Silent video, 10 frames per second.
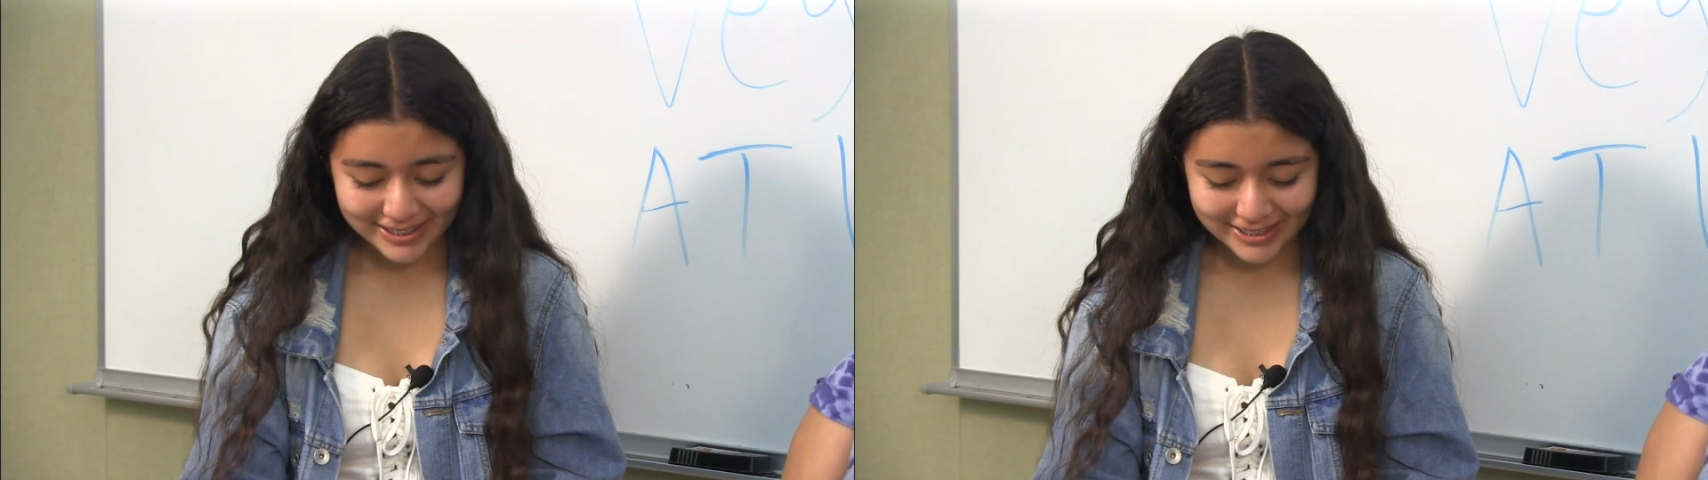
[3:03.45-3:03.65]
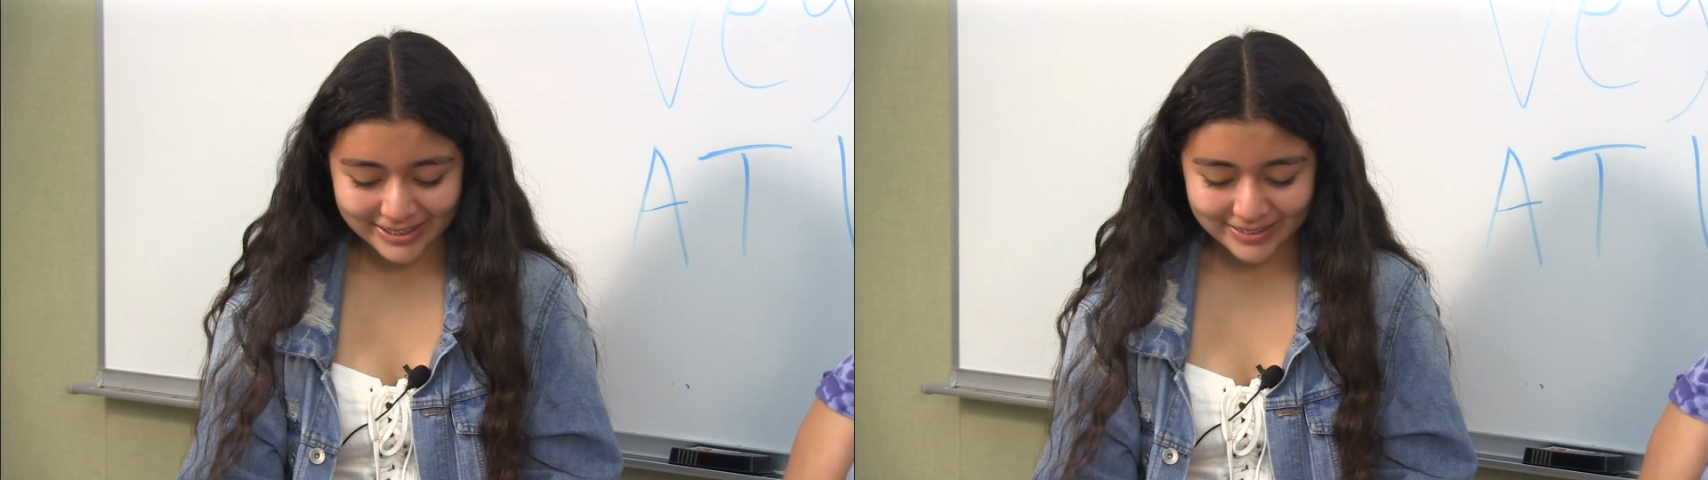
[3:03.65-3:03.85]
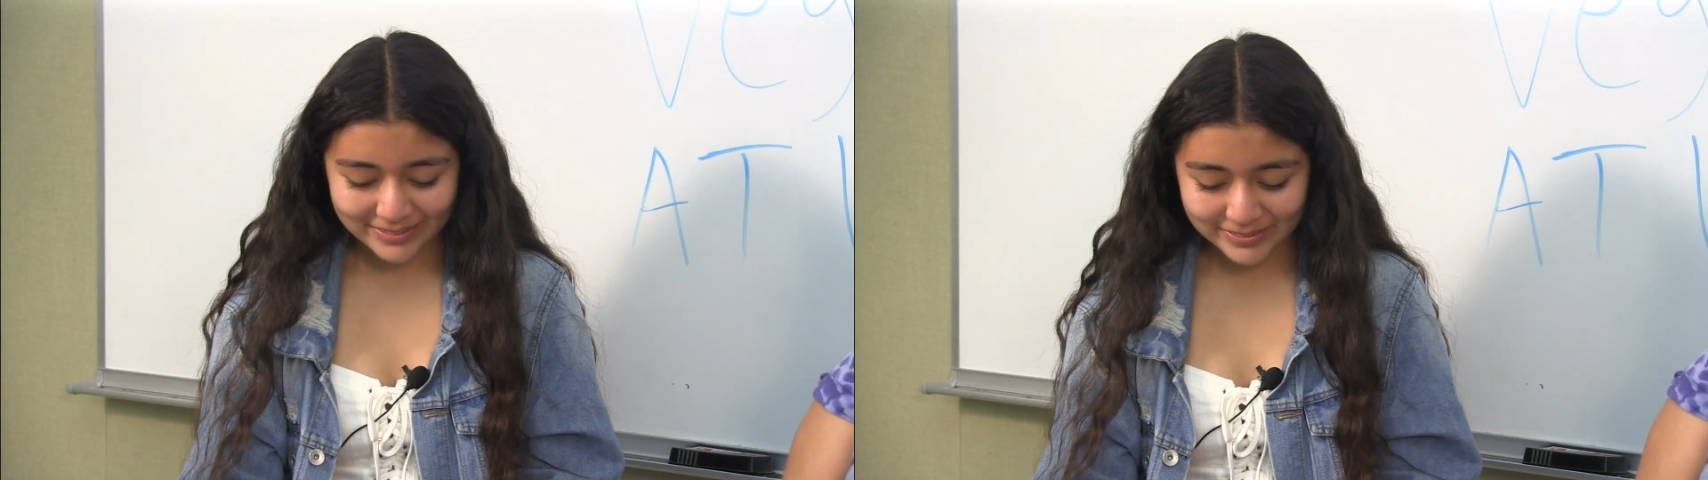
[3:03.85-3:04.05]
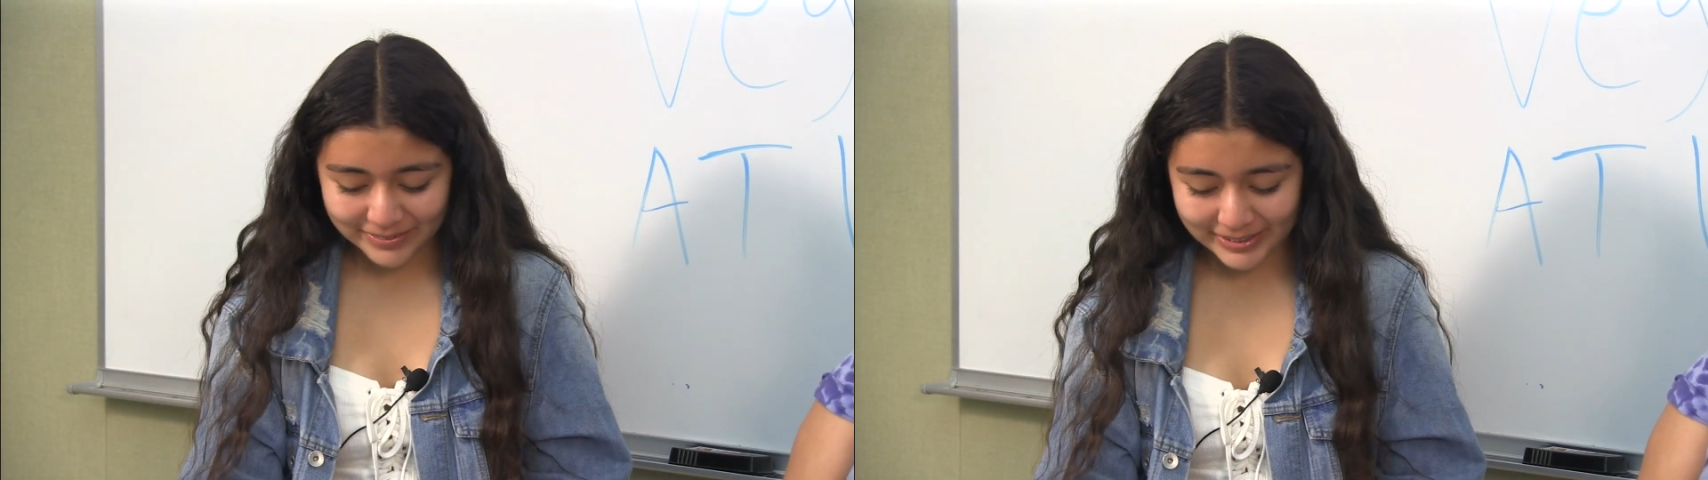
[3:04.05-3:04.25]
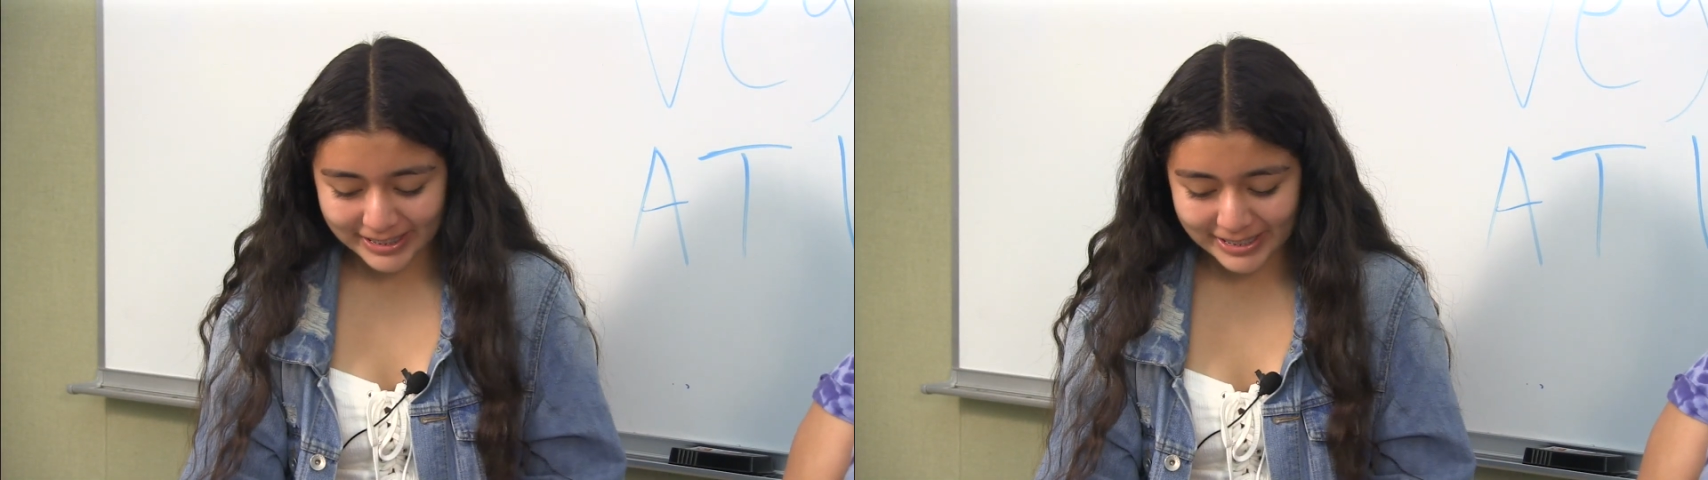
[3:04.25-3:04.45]
Um,
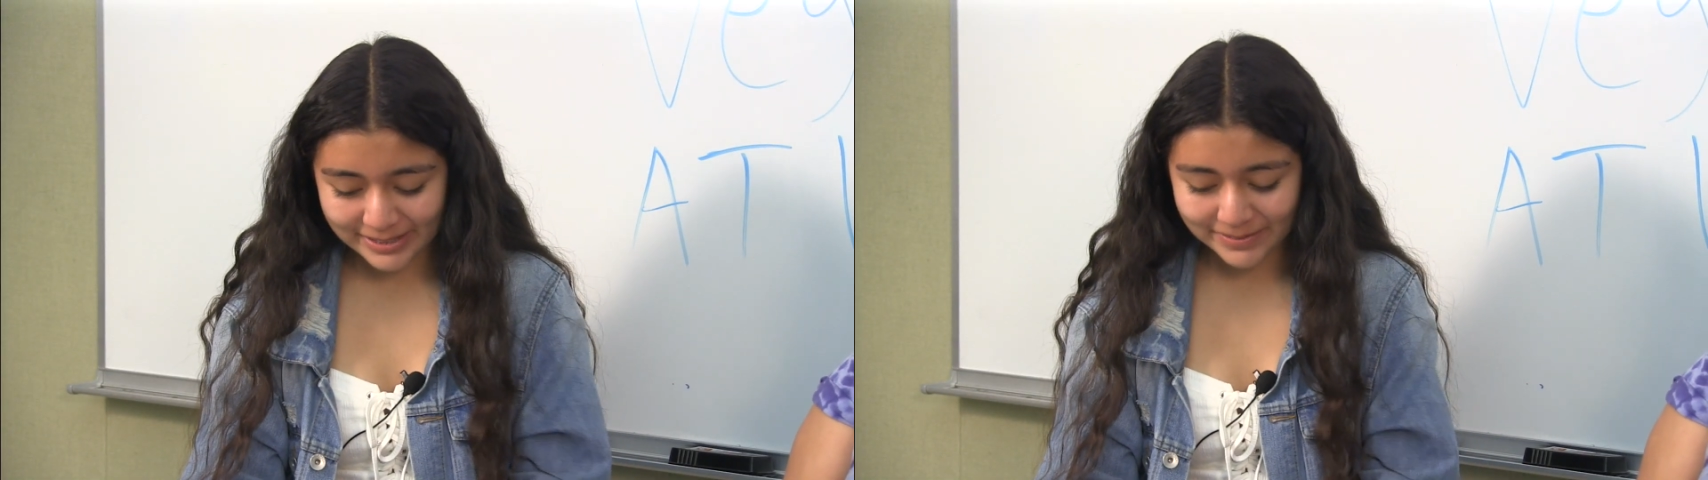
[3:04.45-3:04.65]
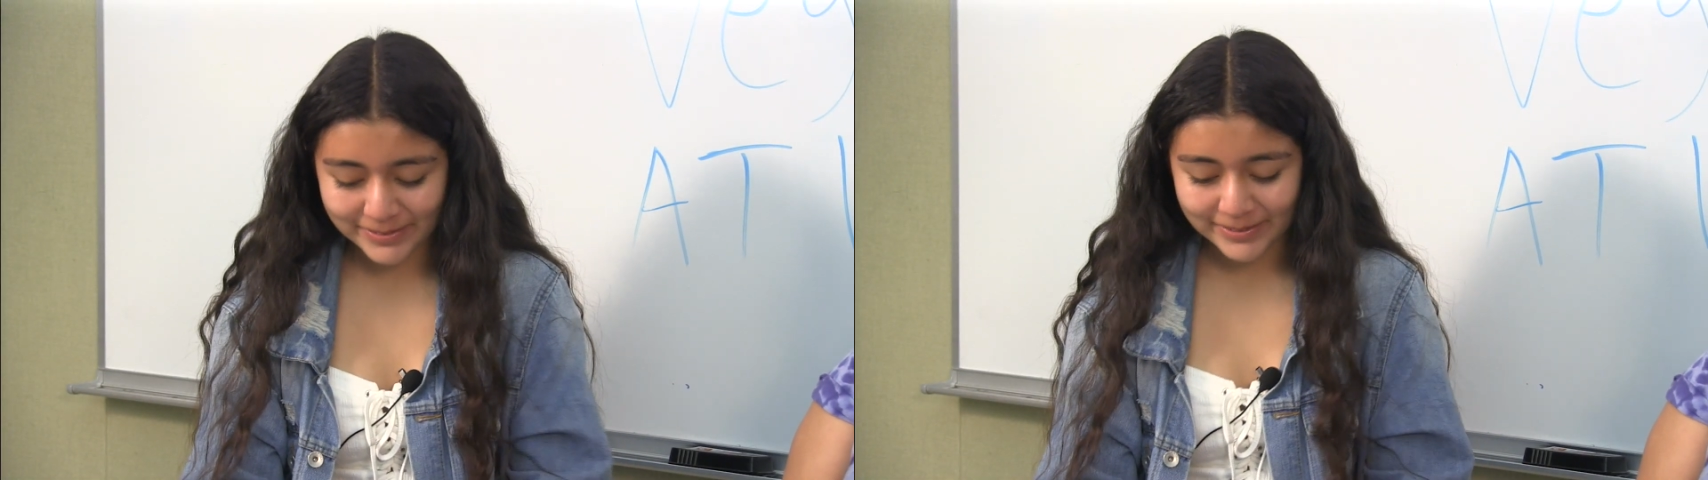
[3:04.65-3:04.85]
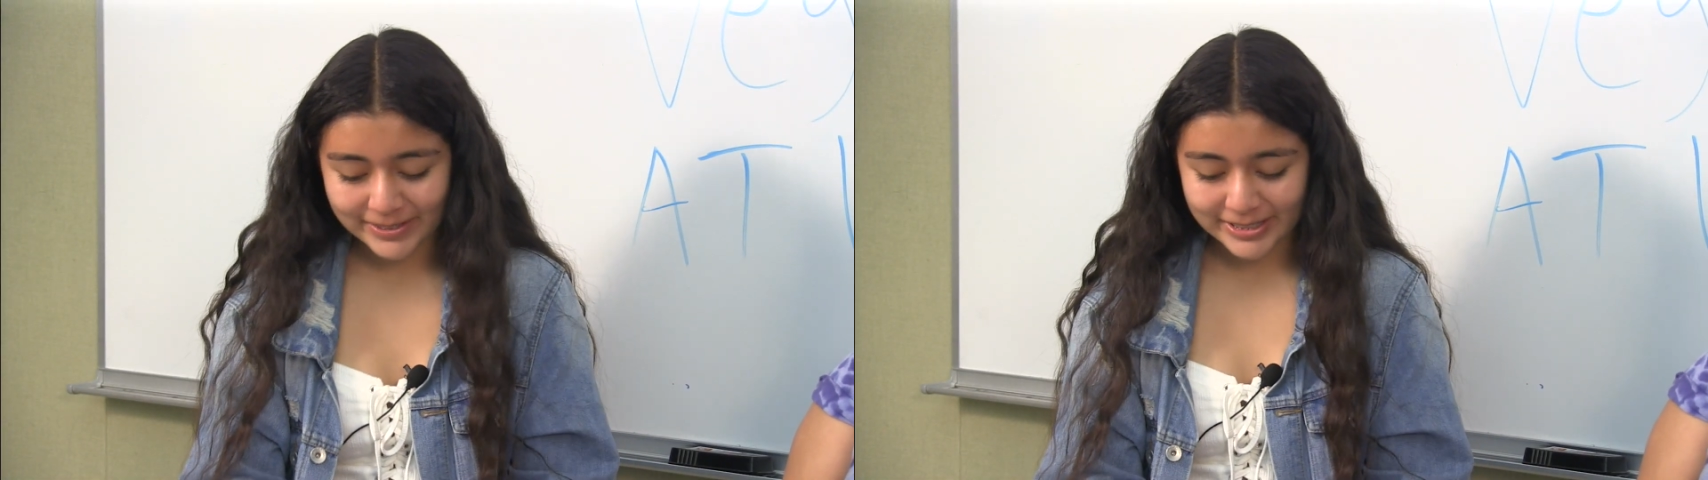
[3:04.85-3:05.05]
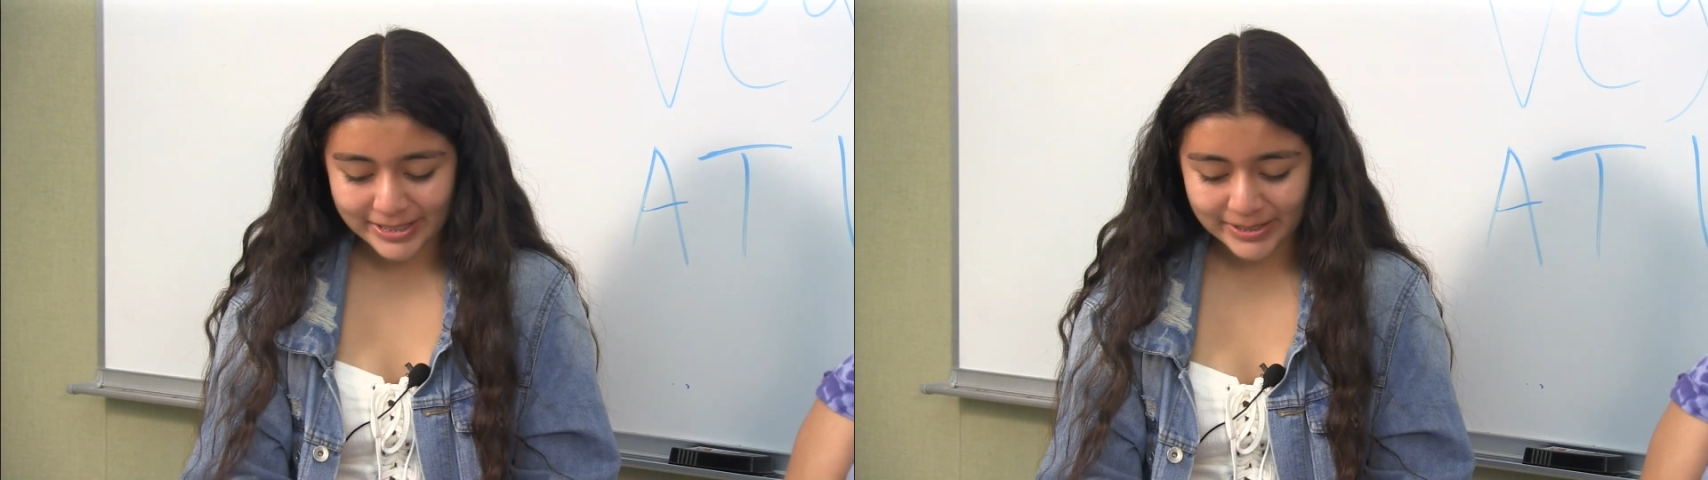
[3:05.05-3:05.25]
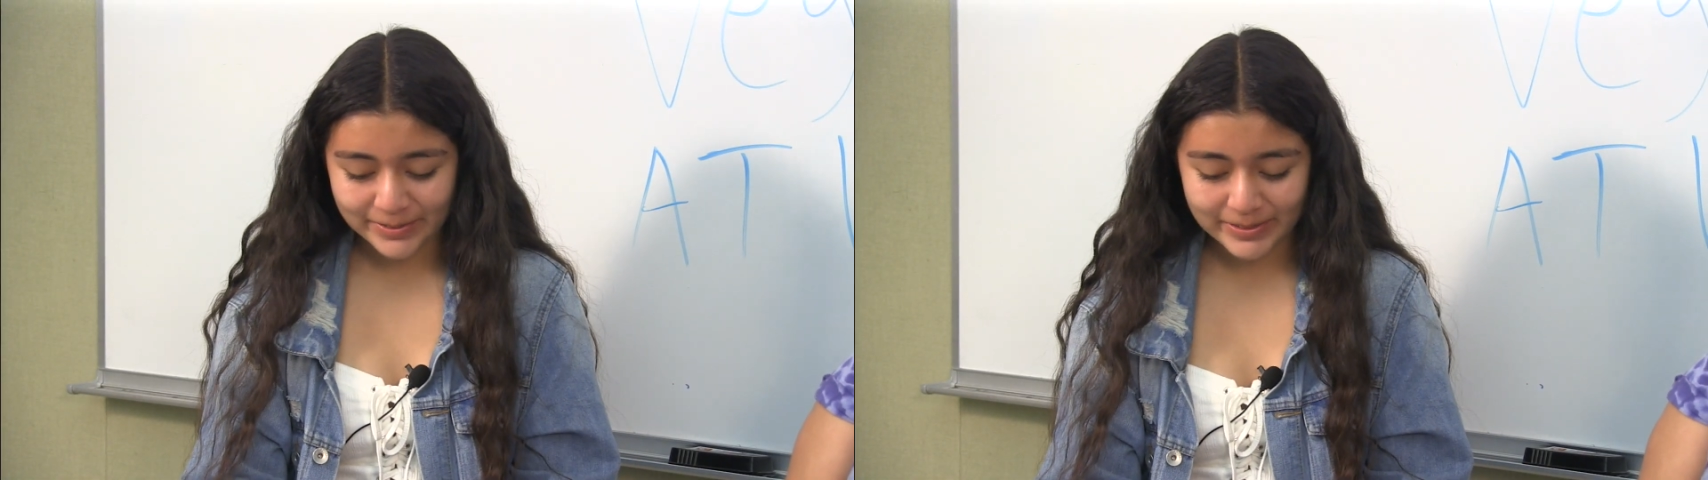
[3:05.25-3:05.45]
what kinds of food
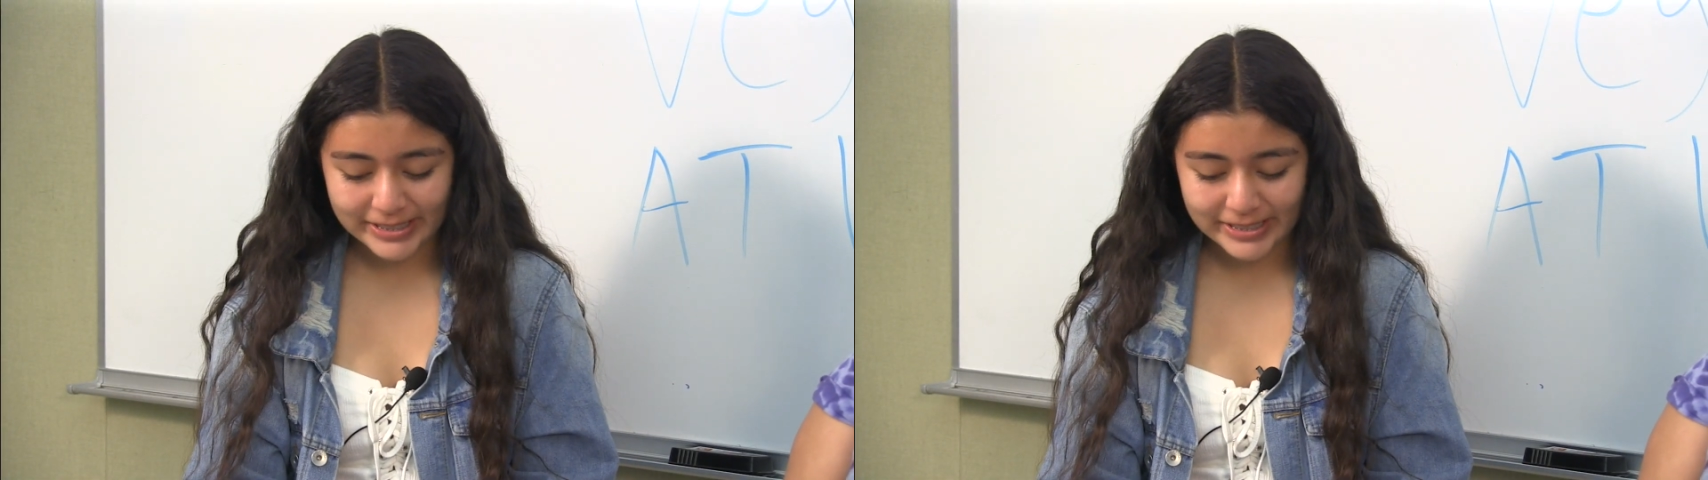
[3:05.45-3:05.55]
do you